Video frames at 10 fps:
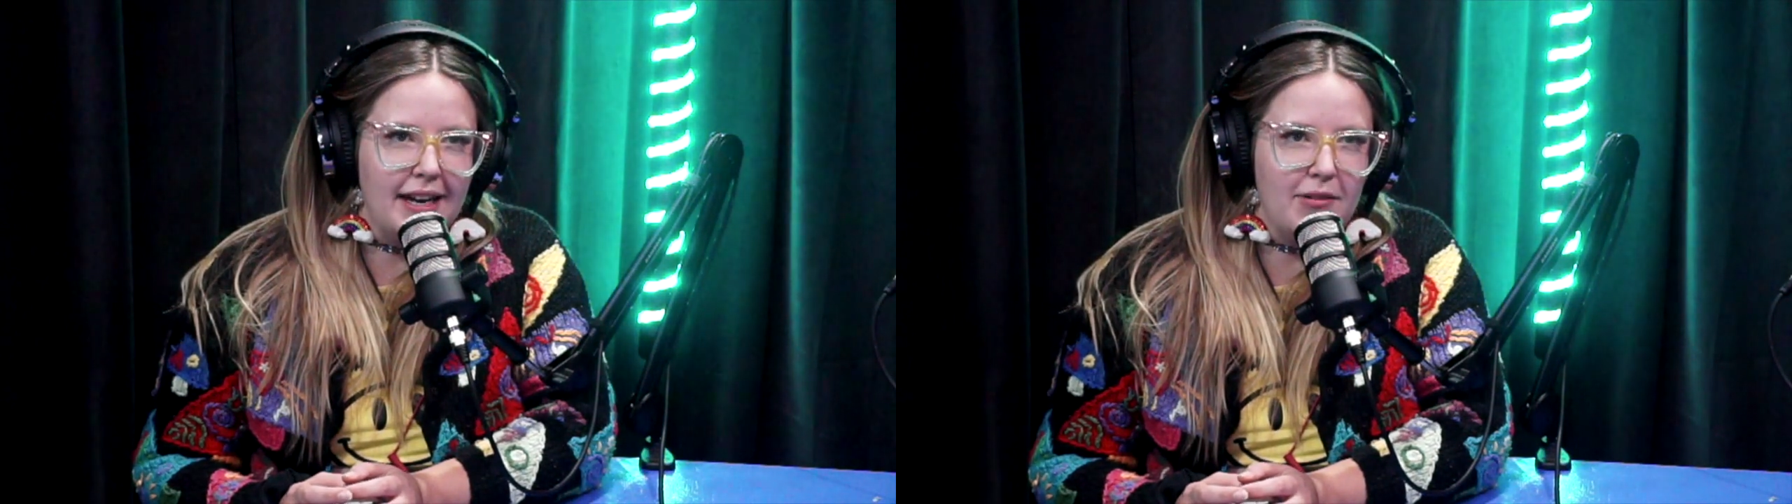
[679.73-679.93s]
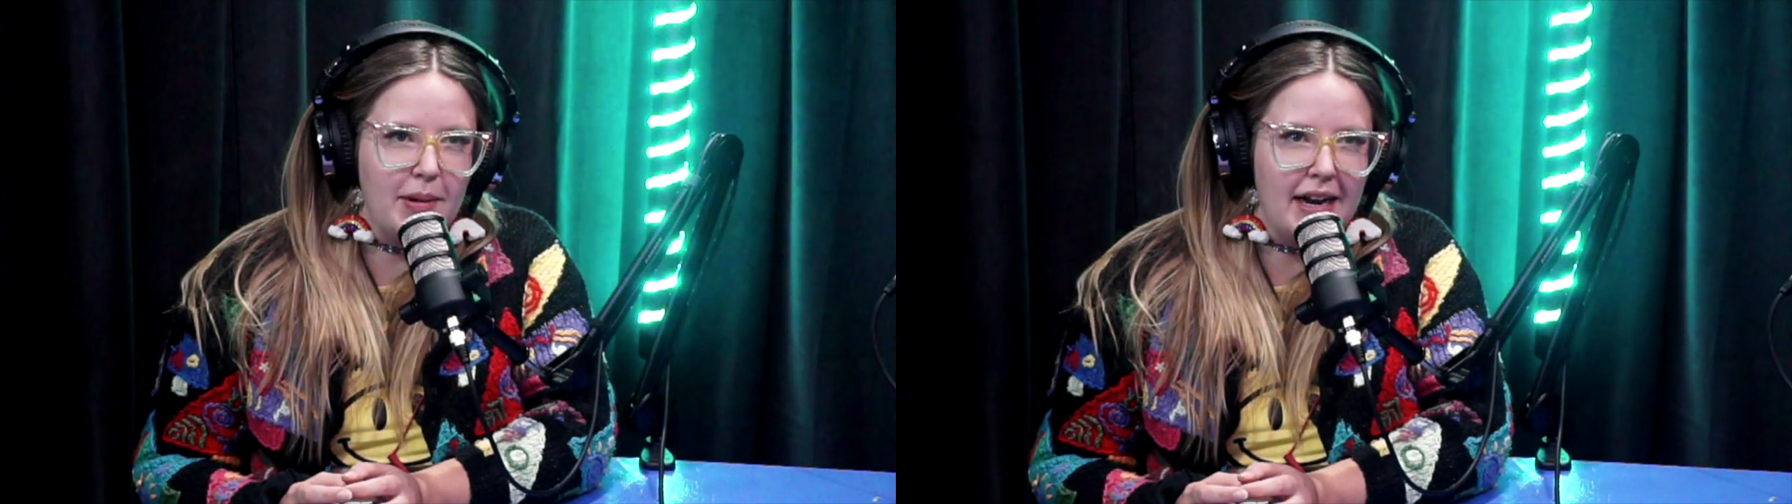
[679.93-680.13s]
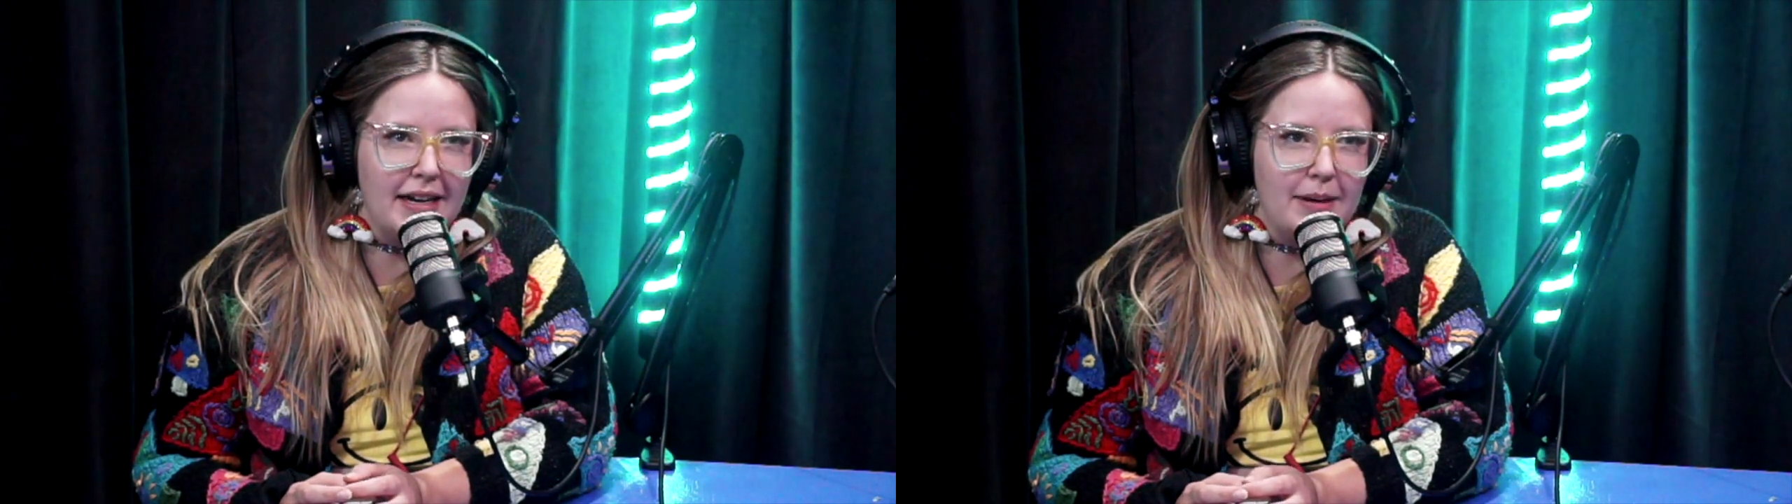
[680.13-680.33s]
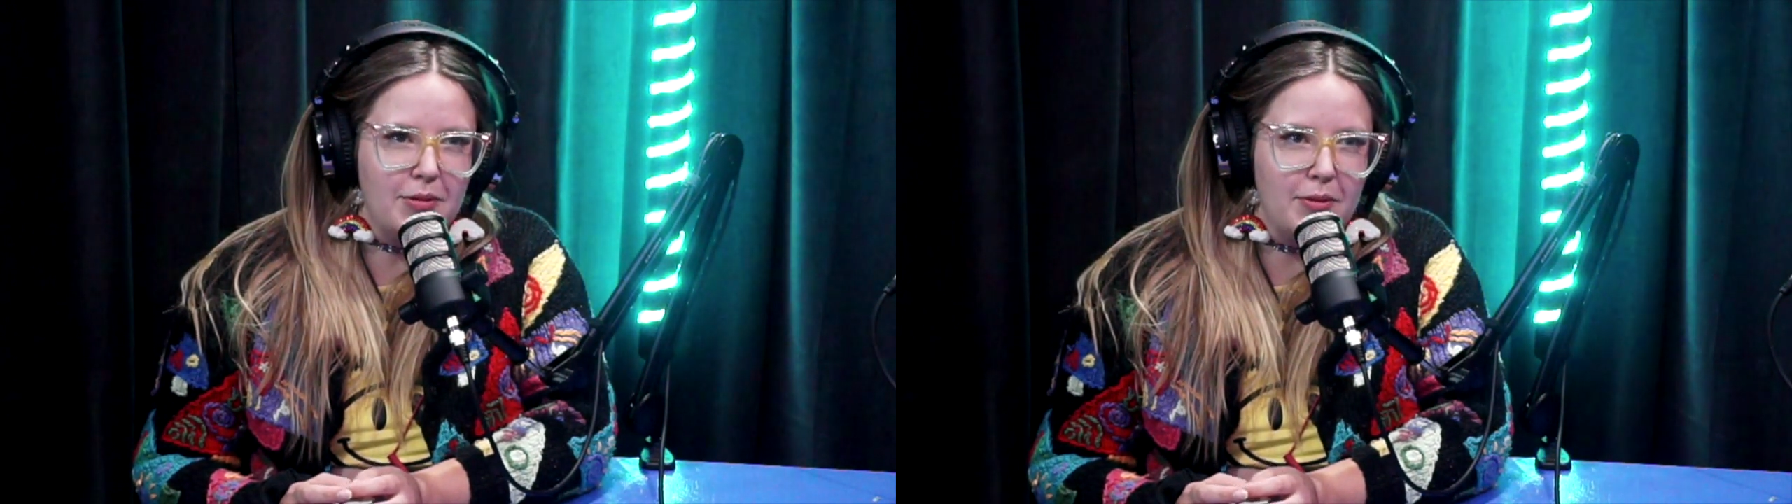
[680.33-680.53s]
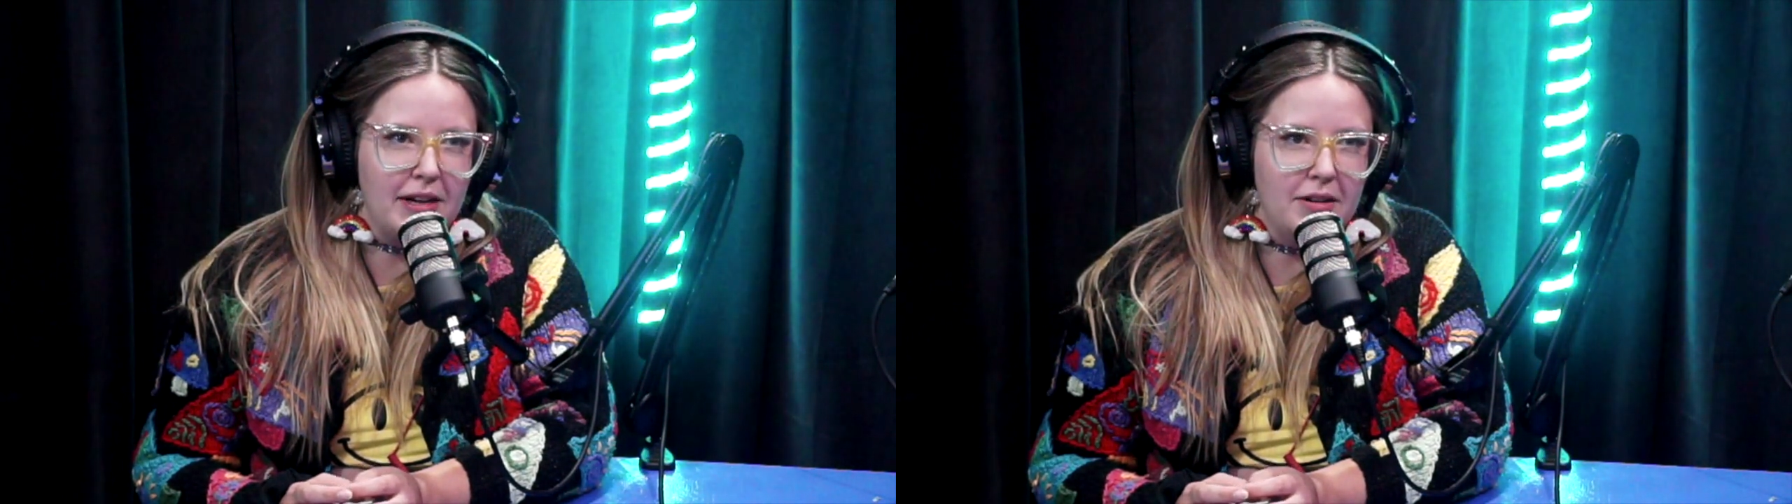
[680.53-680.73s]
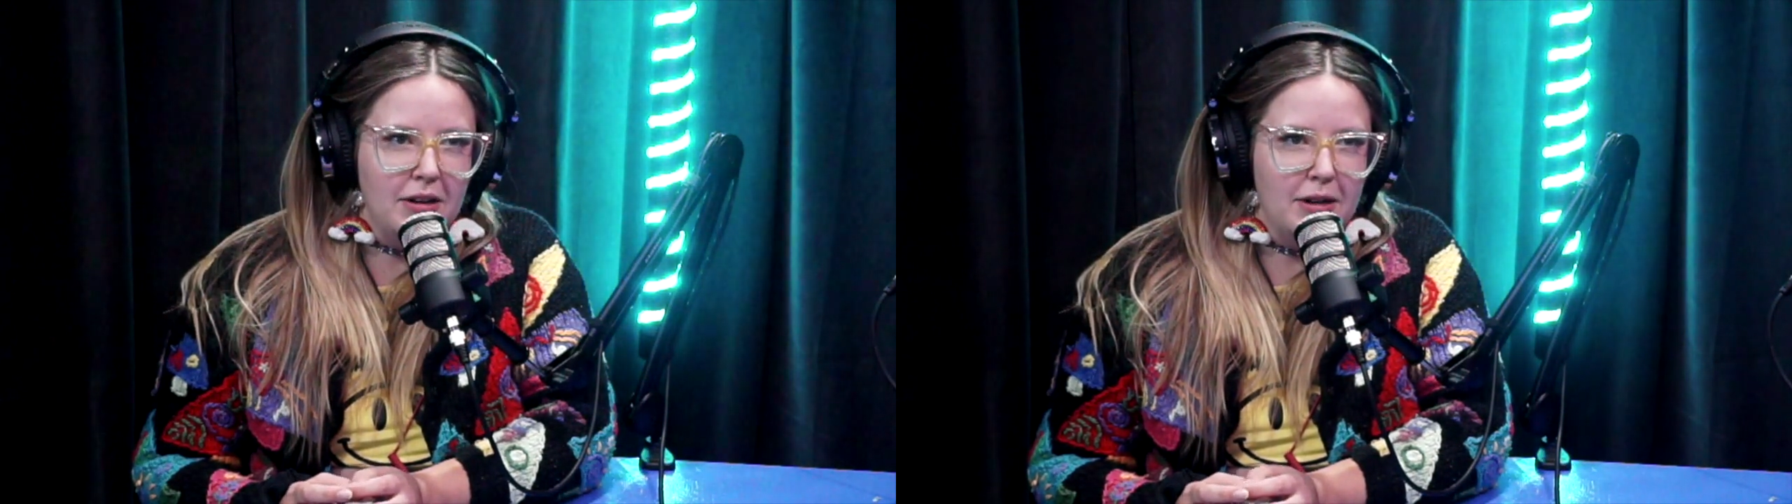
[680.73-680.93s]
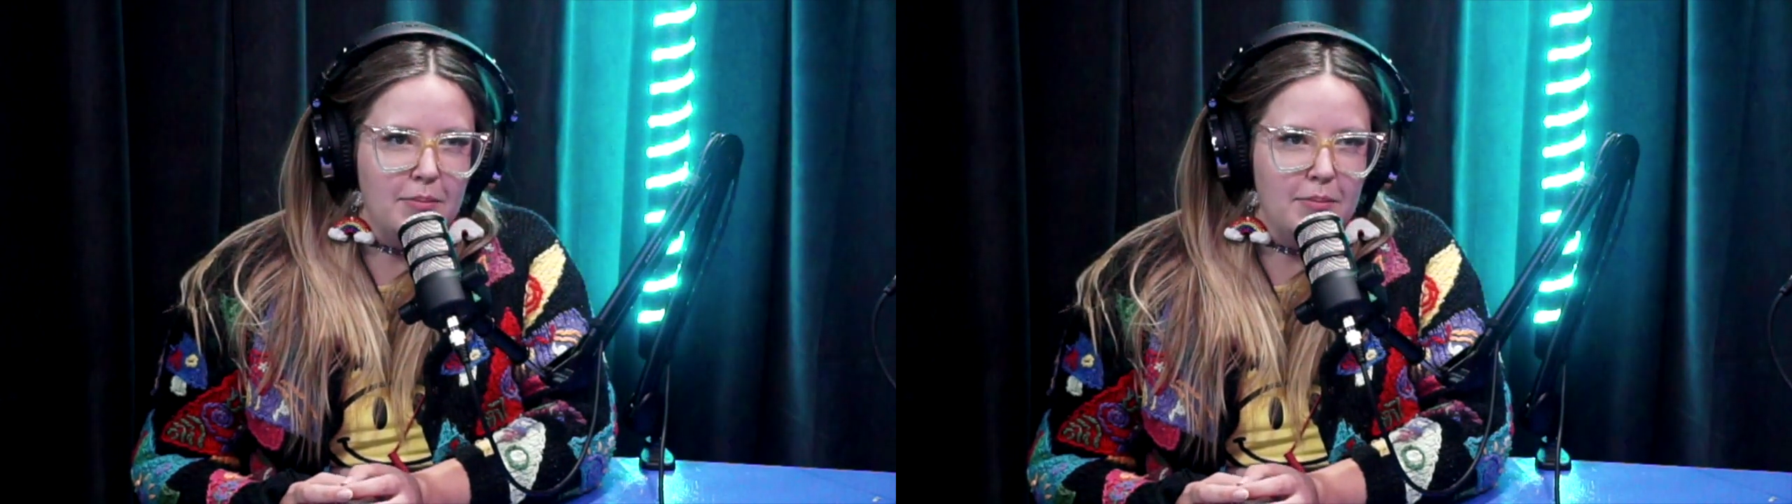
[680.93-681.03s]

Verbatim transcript: and everybody ended up doing